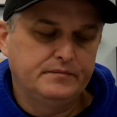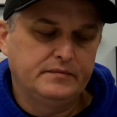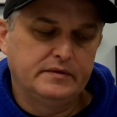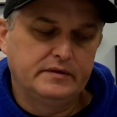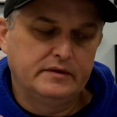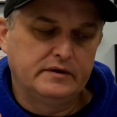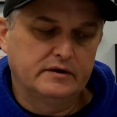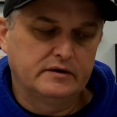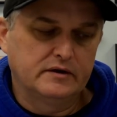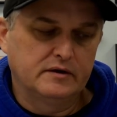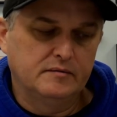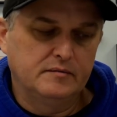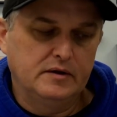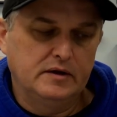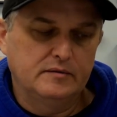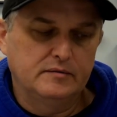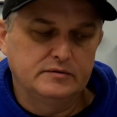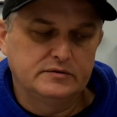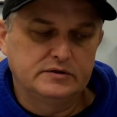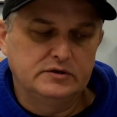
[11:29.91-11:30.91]
They're going to be
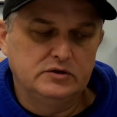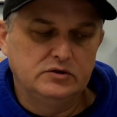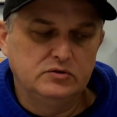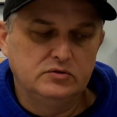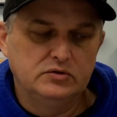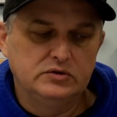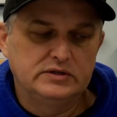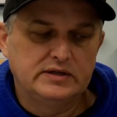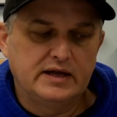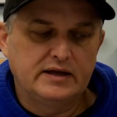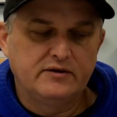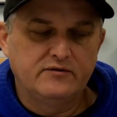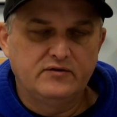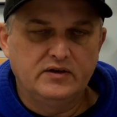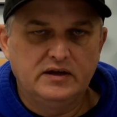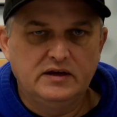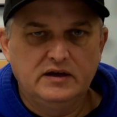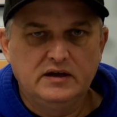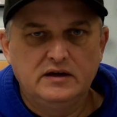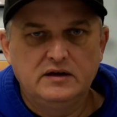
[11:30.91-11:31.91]
able to use that
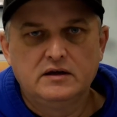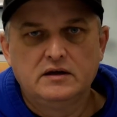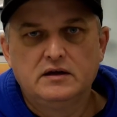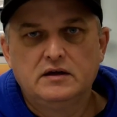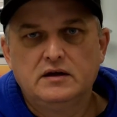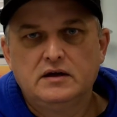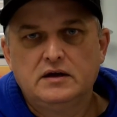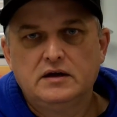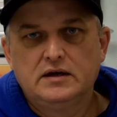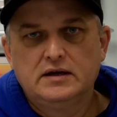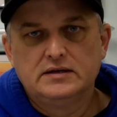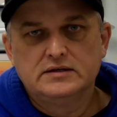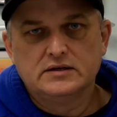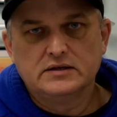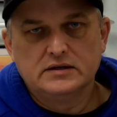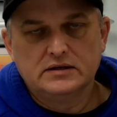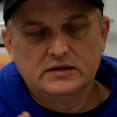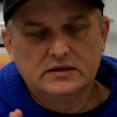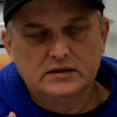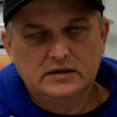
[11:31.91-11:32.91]
evade. So
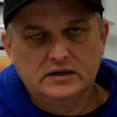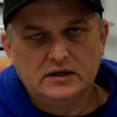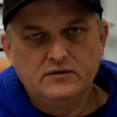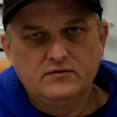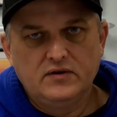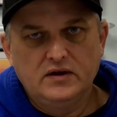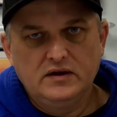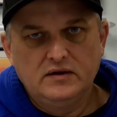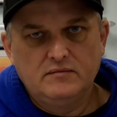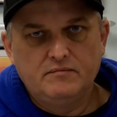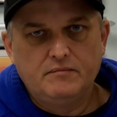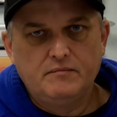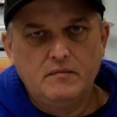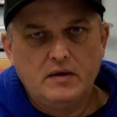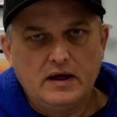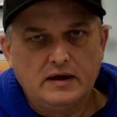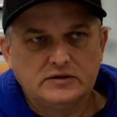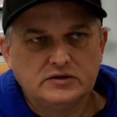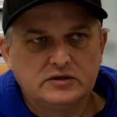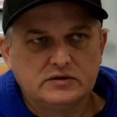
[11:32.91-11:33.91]
the evade
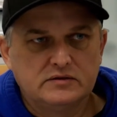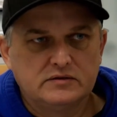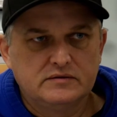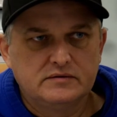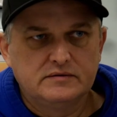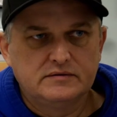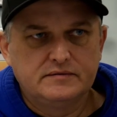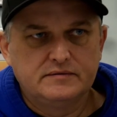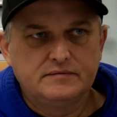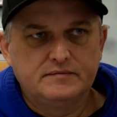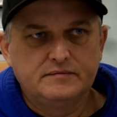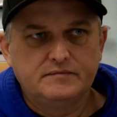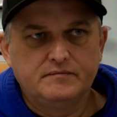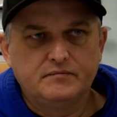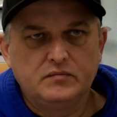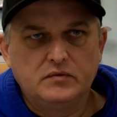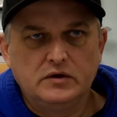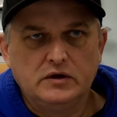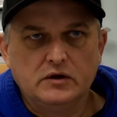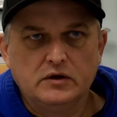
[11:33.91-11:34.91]
has,
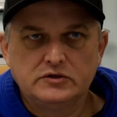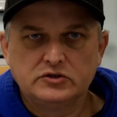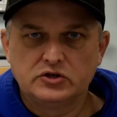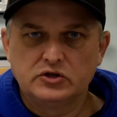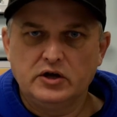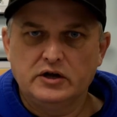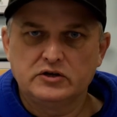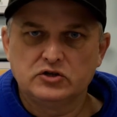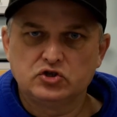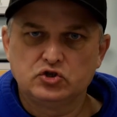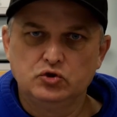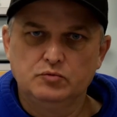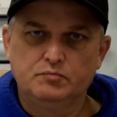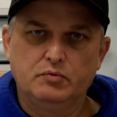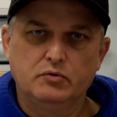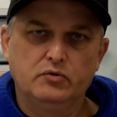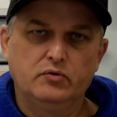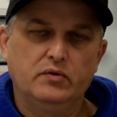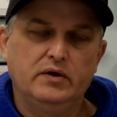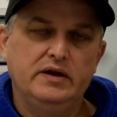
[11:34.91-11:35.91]
it's not a super
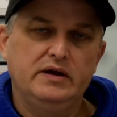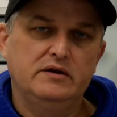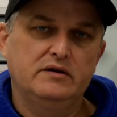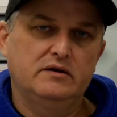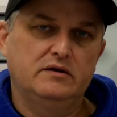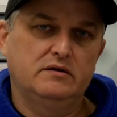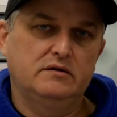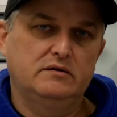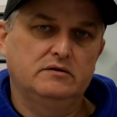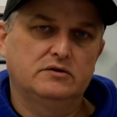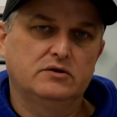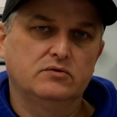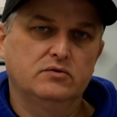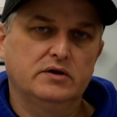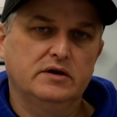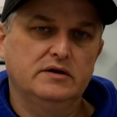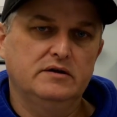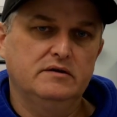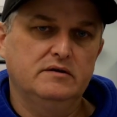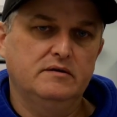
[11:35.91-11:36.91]
great
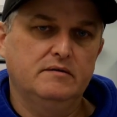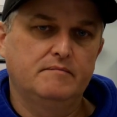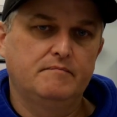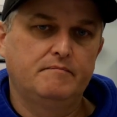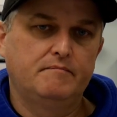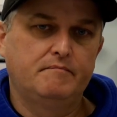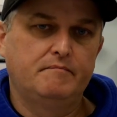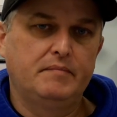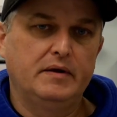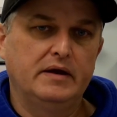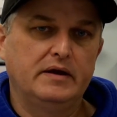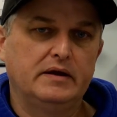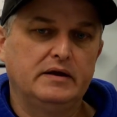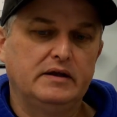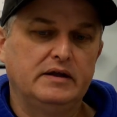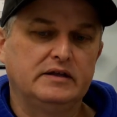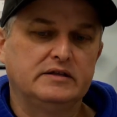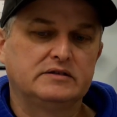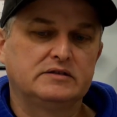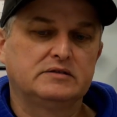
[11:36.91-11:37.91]
token, but
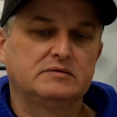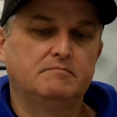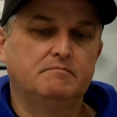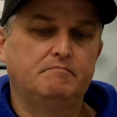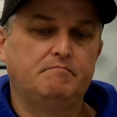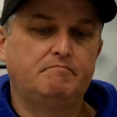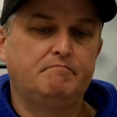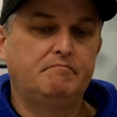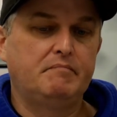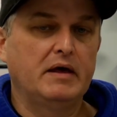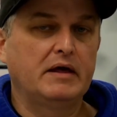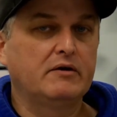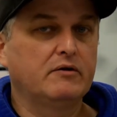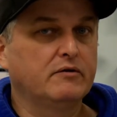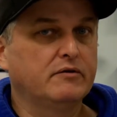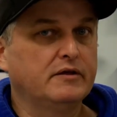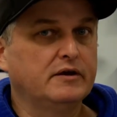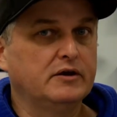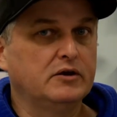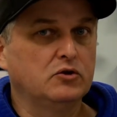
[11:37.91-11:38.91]
it's better
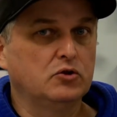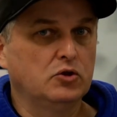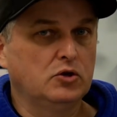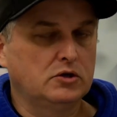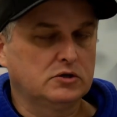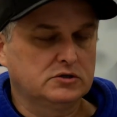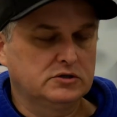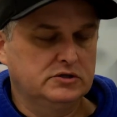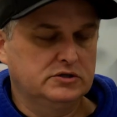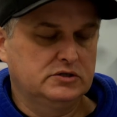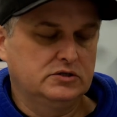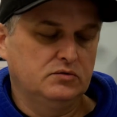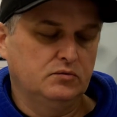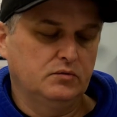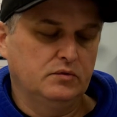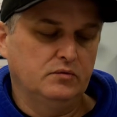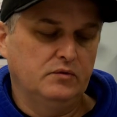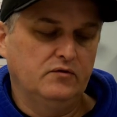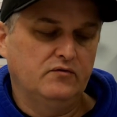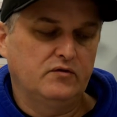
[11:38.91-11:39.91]
than it looked when
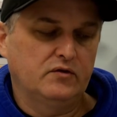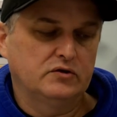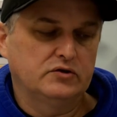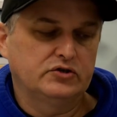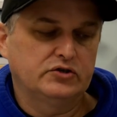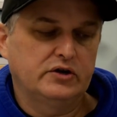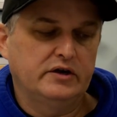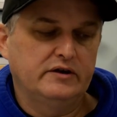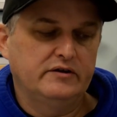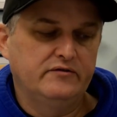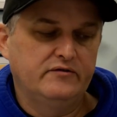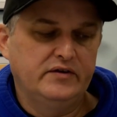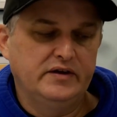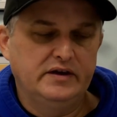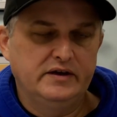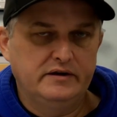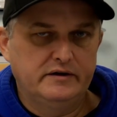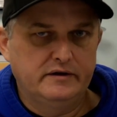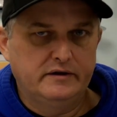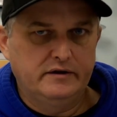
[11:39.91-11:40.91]
we first saw
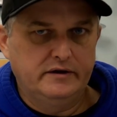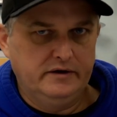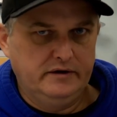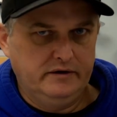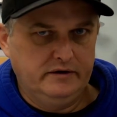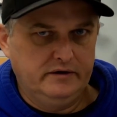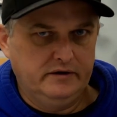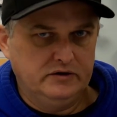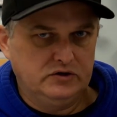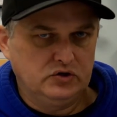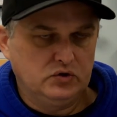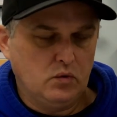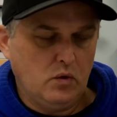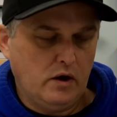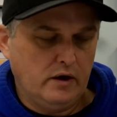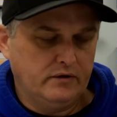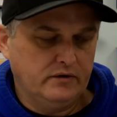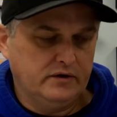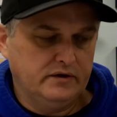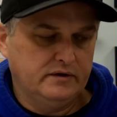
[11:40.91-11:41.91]
evade on a
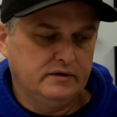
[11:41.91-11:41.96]
squadron.